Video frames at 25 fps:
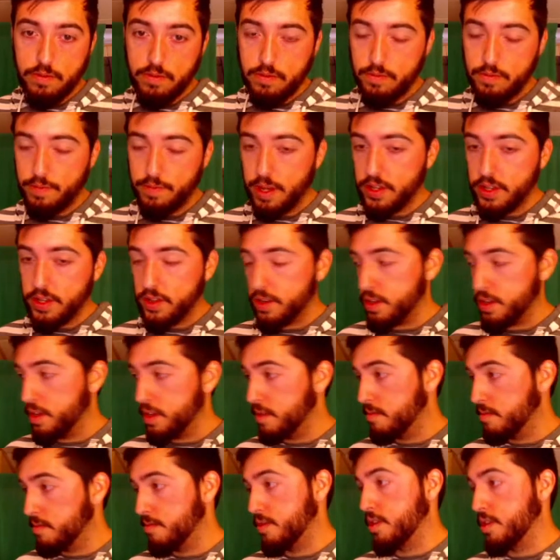basically.
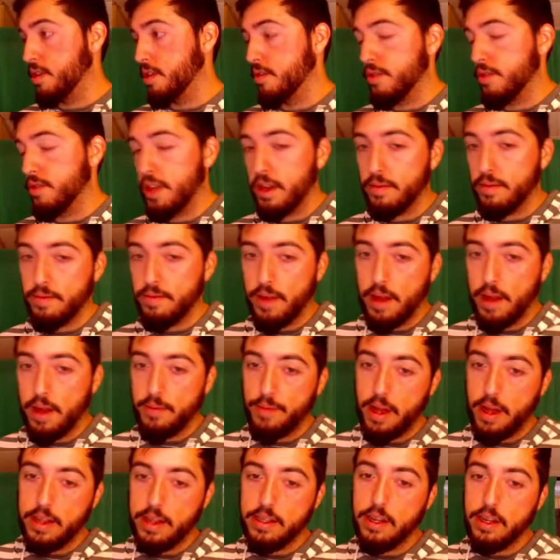So they
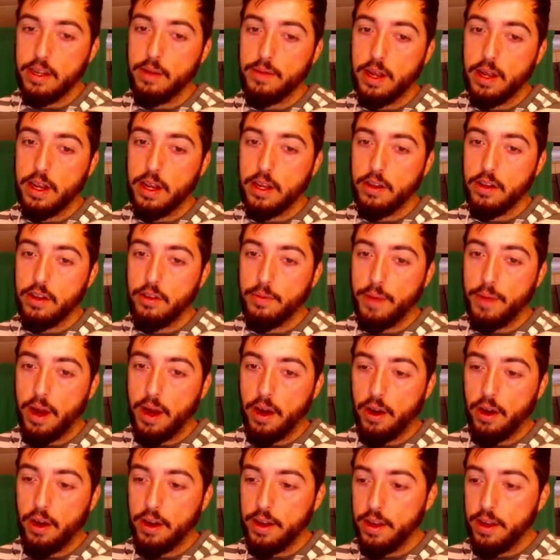ended up getting another
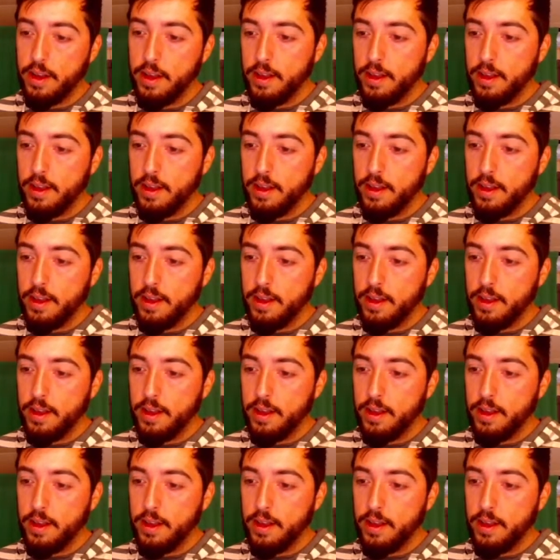Baron.